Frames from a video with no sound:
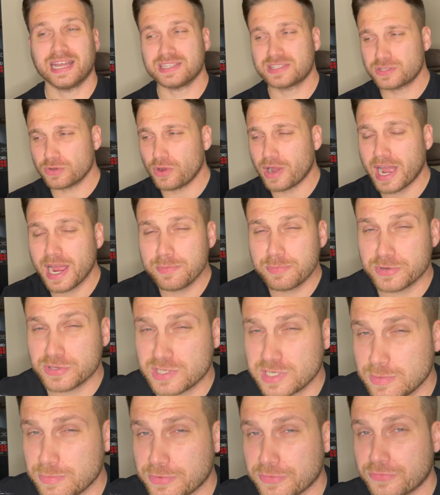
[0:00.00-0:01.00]
so I
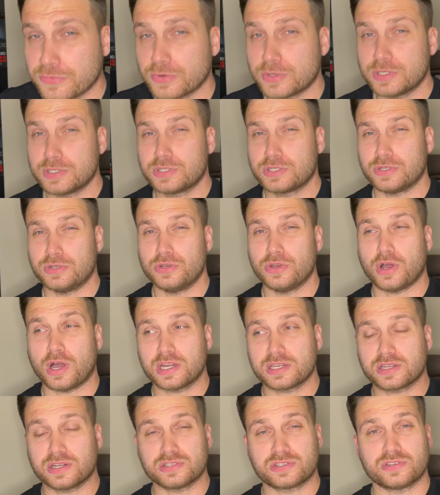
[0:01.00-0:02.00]
personally prefer to
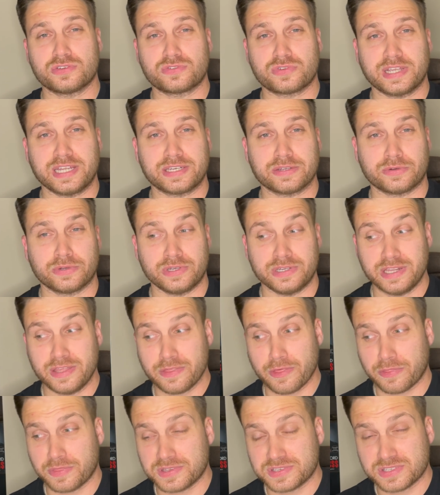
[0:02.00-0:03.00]
not concentrate on
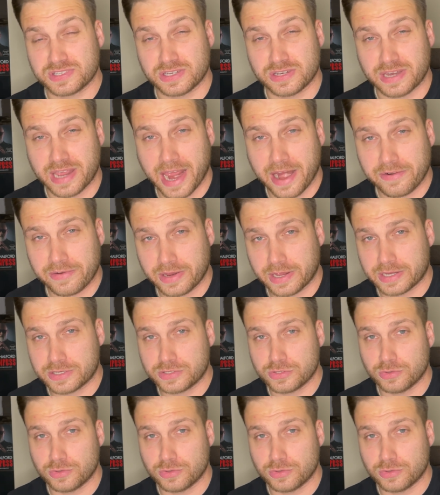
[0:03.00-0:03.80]
neither this scenario too